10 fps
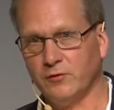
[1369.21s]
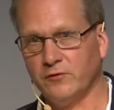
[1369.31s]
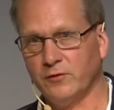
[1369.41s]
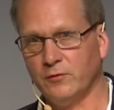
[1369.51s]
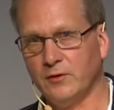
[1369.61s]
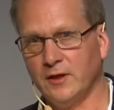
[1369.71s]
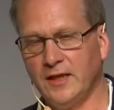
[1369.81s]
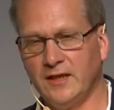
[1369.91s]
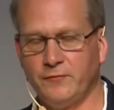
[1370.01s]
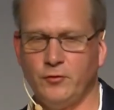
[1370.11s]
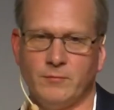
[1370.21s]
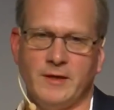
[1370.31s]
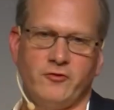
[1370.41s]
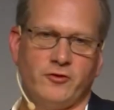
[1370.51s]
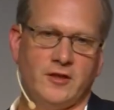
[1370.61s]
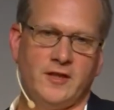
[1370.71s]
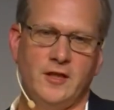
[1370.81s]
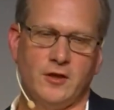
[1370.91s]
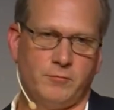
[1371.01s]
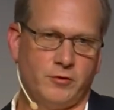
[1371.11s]
So if you imagine a
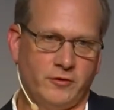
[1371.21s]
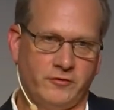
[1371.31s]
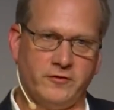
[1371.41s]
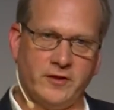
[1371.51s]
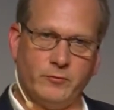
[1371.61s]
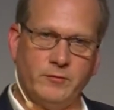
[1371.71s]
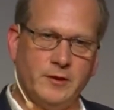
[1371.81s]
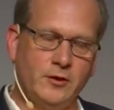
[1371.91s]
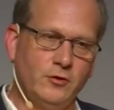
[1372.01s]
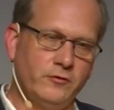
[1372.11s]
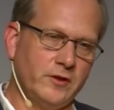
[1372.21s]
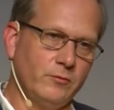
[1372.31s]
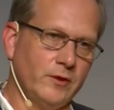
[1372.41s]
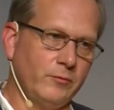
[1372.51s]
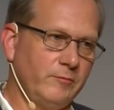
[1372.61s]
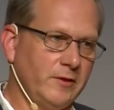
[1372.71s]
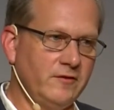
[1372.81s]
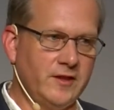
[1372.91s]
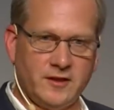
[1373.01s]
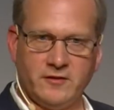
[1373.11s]
linear process that we've been using, where we've been
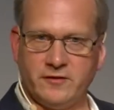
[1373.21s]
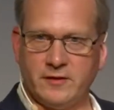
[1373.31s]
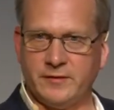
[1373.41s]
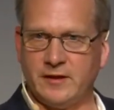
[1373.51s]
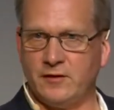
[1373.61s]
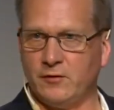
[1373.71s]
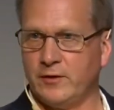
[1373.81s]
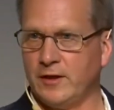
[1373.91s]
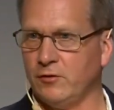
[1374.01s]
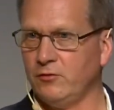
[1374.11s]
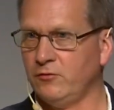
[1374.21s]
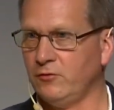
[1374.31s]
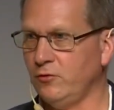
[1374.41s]
digging stuff out of the ground,